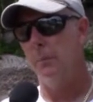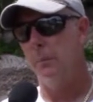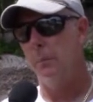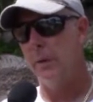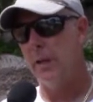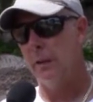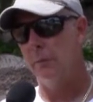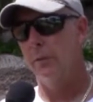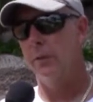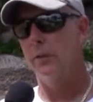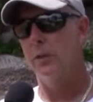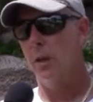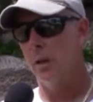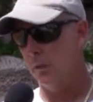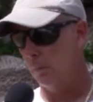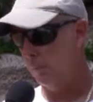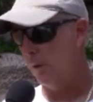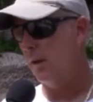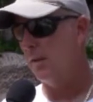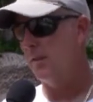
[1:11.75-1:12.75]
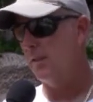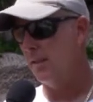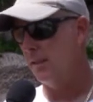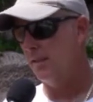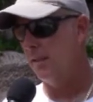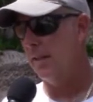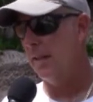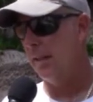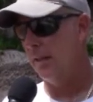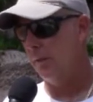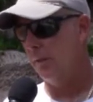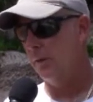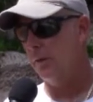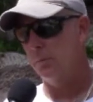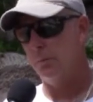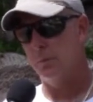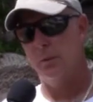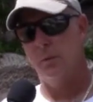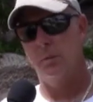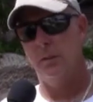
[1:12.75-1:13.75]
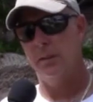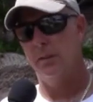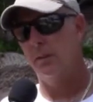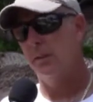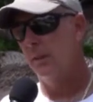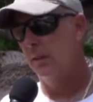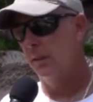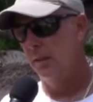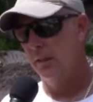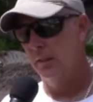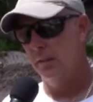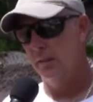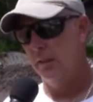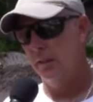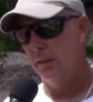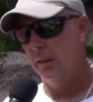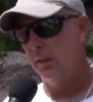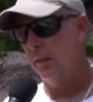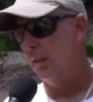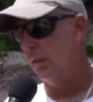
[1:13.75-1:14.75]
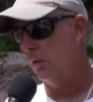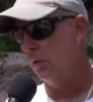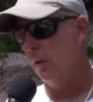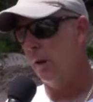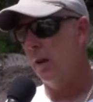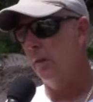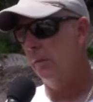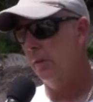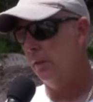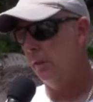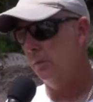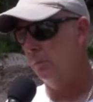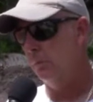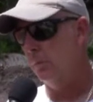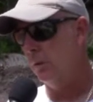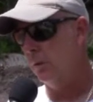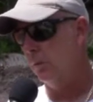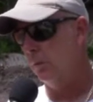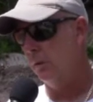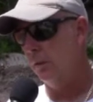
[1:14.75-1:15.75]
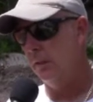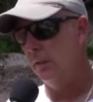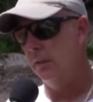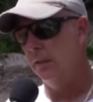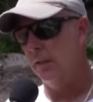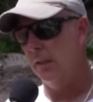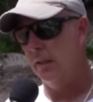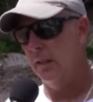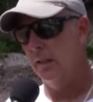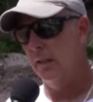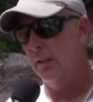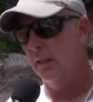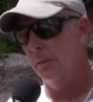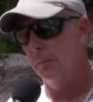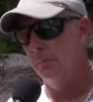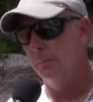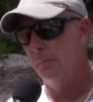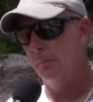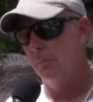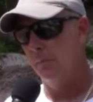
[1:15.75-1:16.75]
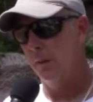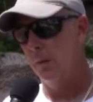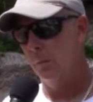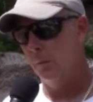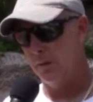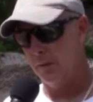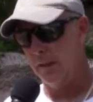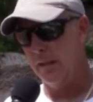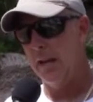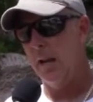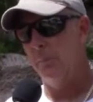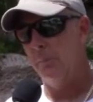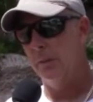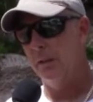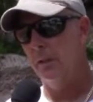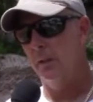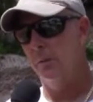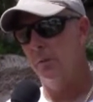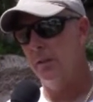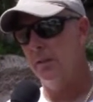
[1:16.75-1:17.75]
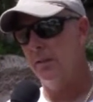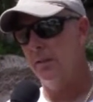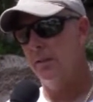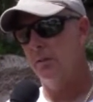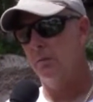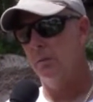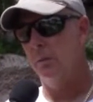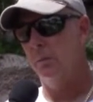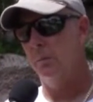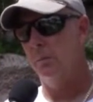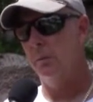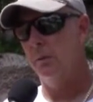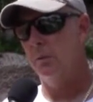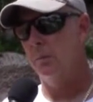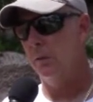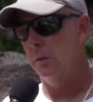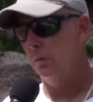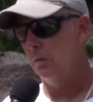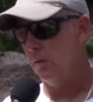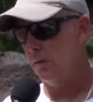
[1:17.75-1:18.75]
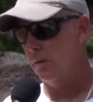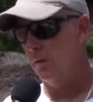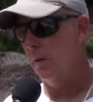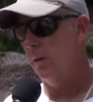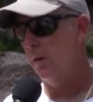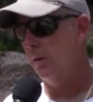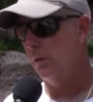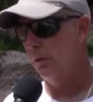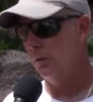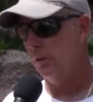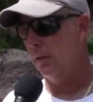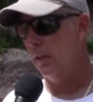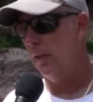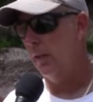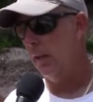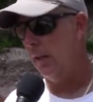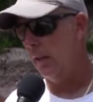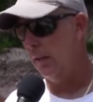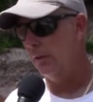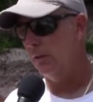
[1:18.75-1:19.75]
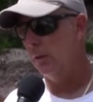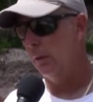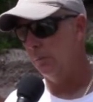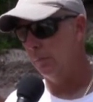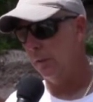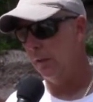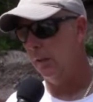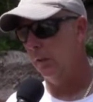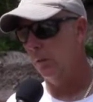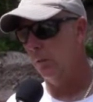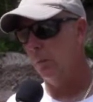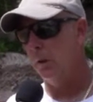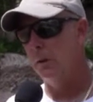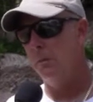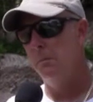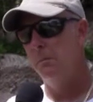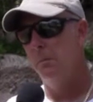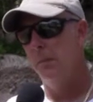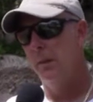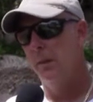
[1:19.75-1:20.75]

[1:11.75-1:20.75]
We have a chock-a-block season ahead of us between the driving, between what's going to happen here at Vesey Street, between dressage and jumping as well.